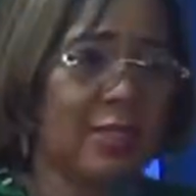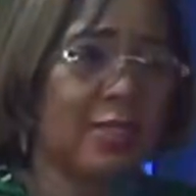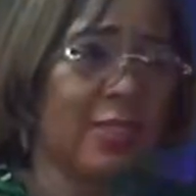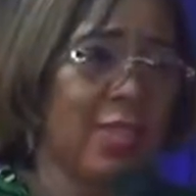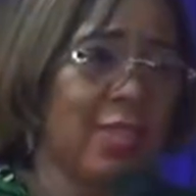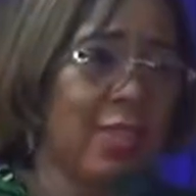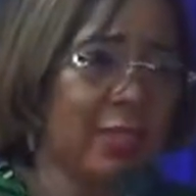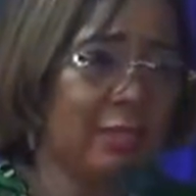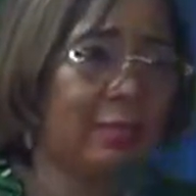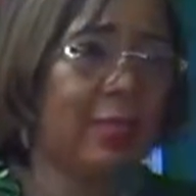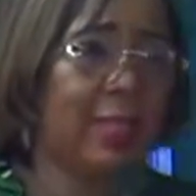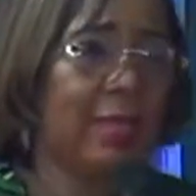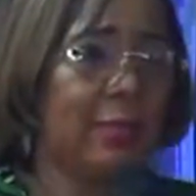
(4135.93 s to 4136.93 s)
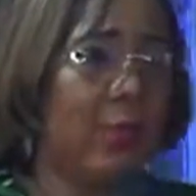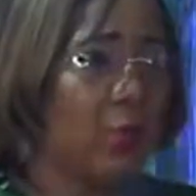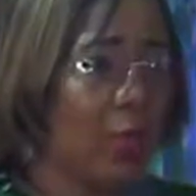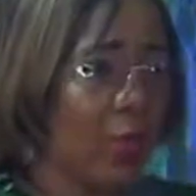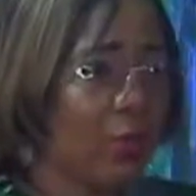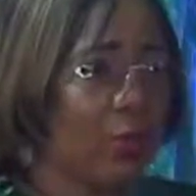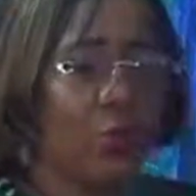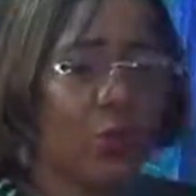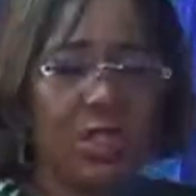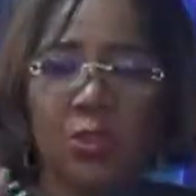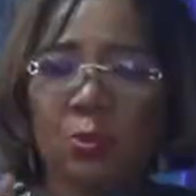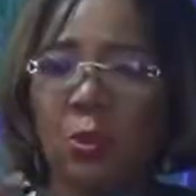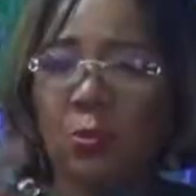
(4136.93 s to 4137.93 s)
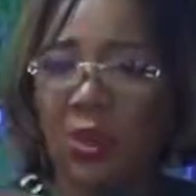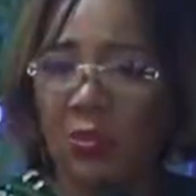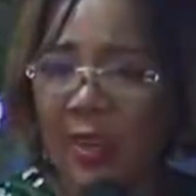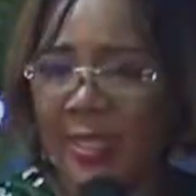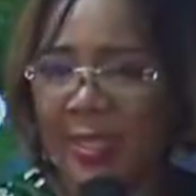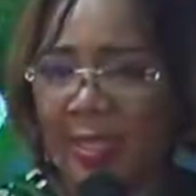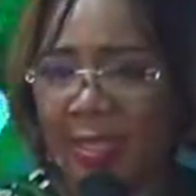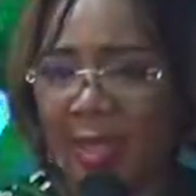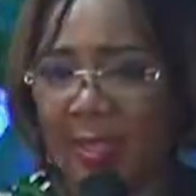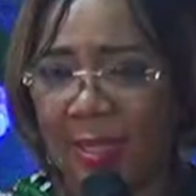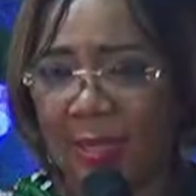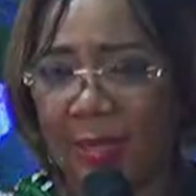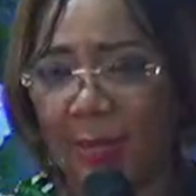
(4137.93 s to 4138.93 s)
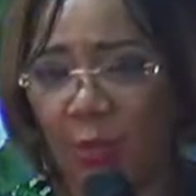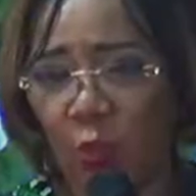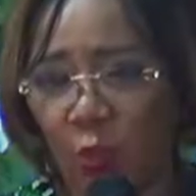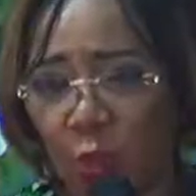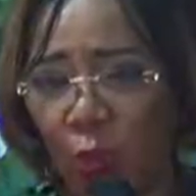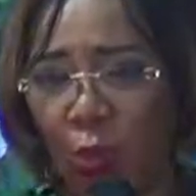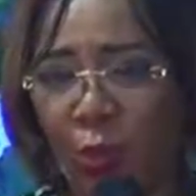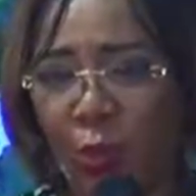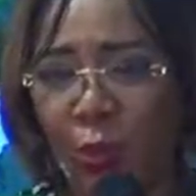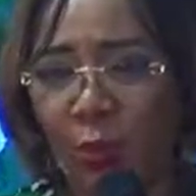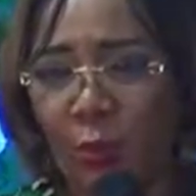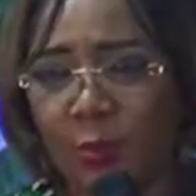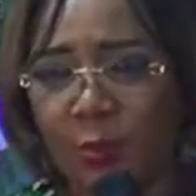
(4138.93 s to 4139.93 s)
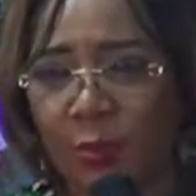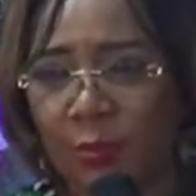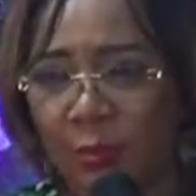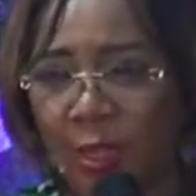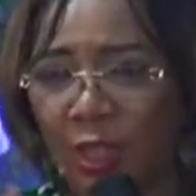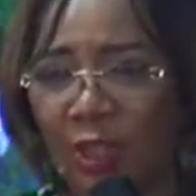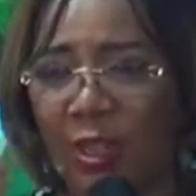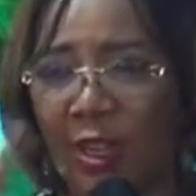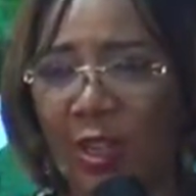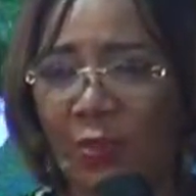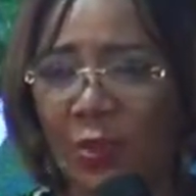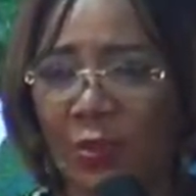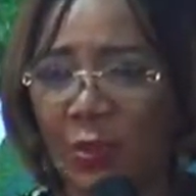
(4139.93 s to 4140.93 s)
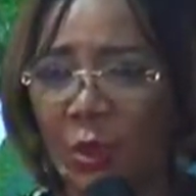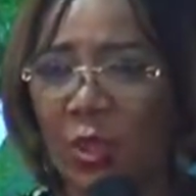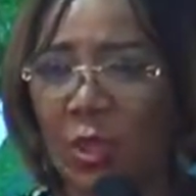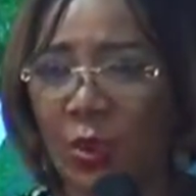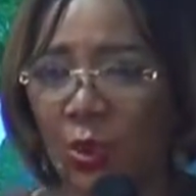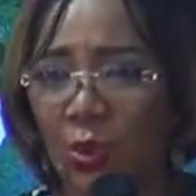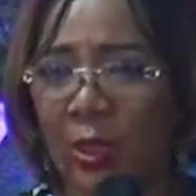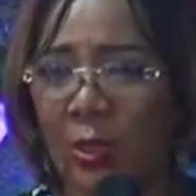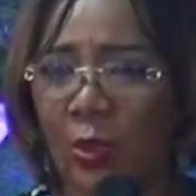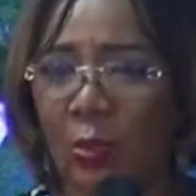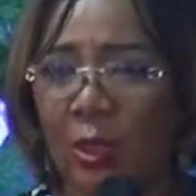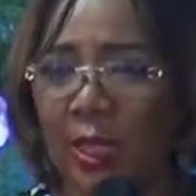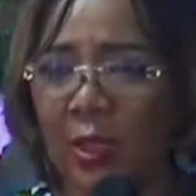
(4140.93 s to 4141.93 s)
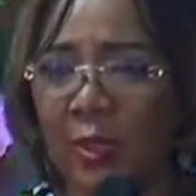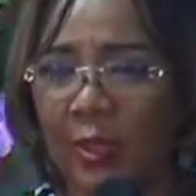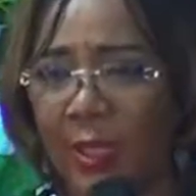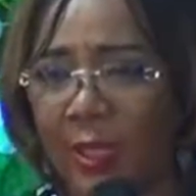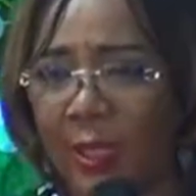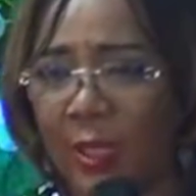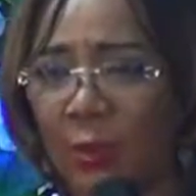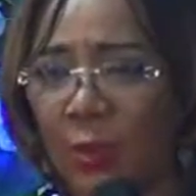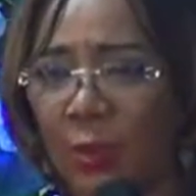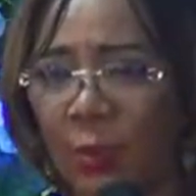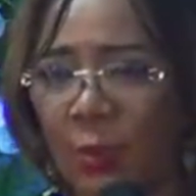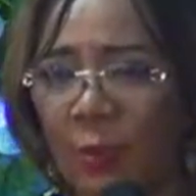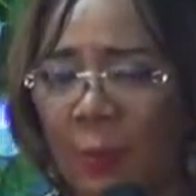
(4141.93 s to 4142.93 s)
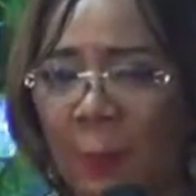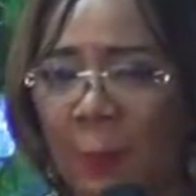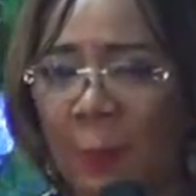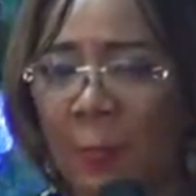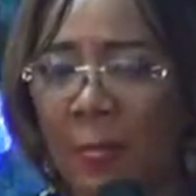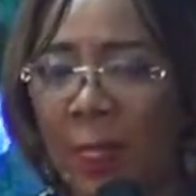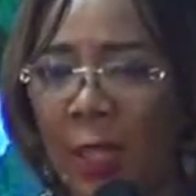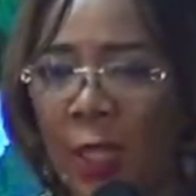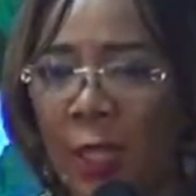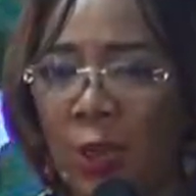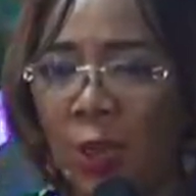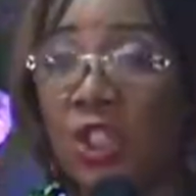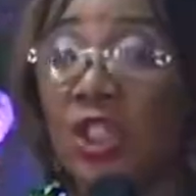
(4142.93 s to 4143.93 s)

And I remember that in my own house, we eat moi moi Friday night. We used to. My children have revolted, so I don't bother anymore. So she